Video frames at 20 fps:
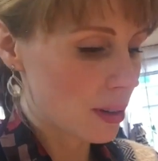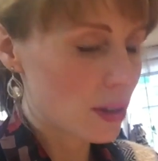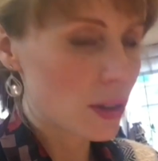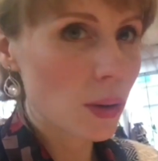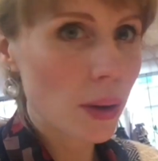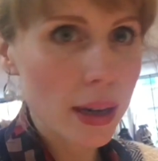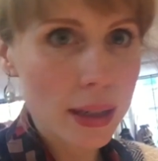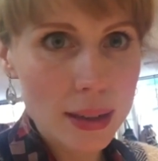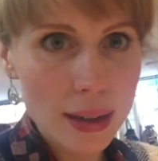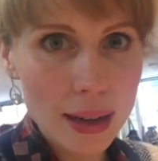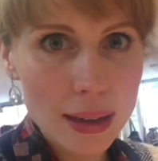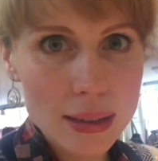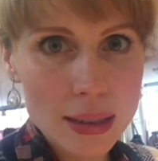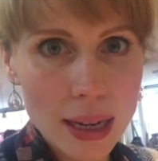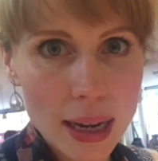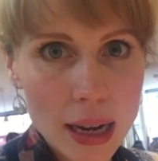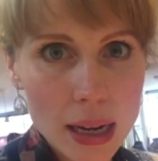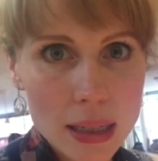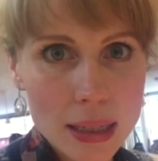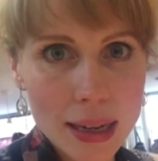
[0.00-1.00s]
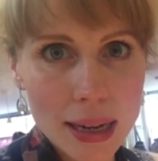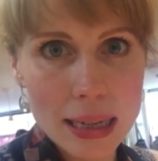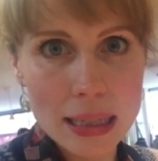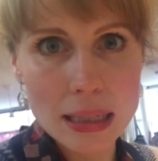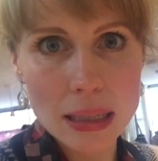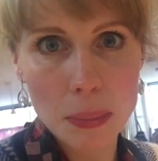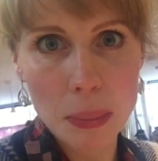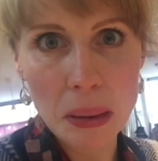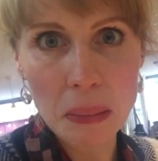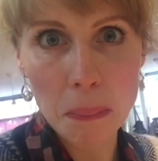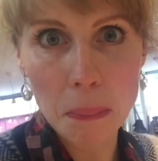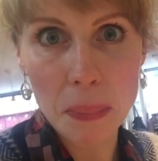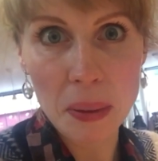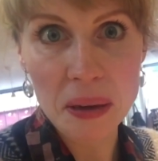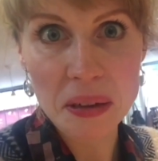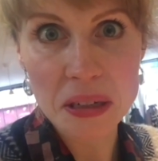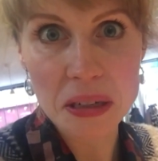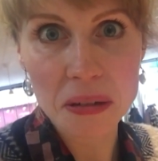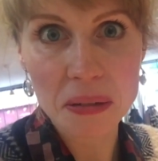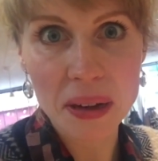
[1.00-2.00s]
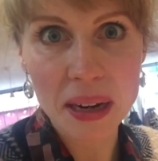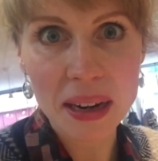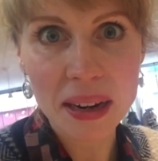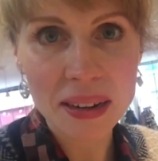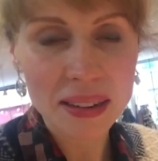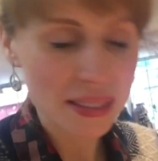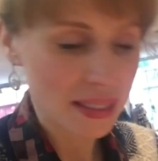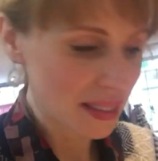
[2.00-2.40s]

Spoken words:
Do I dare say it tastes a bit buttery?